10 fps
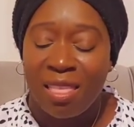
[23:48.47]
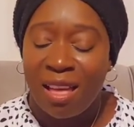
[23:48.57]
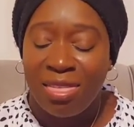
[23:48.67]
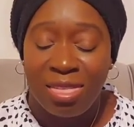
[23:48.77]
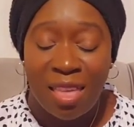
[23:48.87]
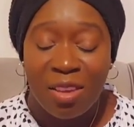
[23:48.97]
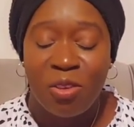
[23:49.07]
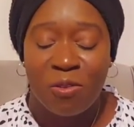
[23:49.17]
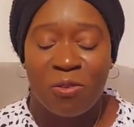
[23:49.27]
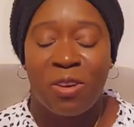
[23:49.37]
I
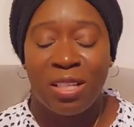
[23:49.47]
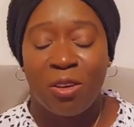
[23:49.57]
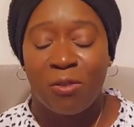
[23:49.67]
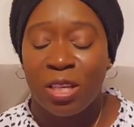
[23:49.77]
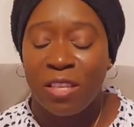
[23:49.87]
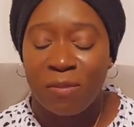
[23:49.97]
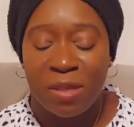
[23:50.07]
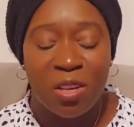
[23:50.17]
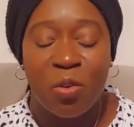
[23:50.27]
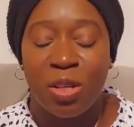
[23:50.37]
thank you, Father Lord, for giving
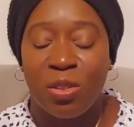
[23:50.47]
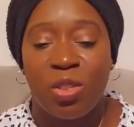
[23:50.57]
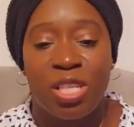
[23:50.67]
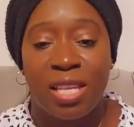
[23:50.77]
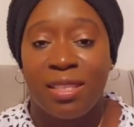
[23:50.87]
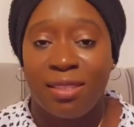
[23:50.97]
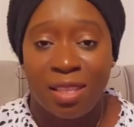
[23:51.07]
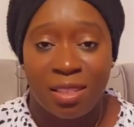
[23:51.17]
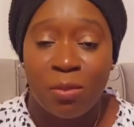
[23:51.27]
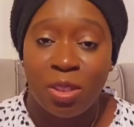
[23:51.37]
me the grace to share this
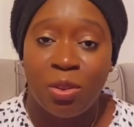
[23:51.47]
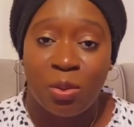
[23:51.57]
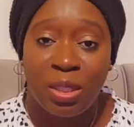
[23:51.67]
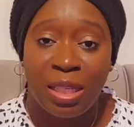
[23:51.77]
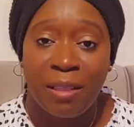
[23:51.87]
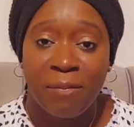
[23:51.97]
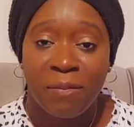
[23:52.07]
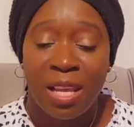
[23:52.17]
testimony today.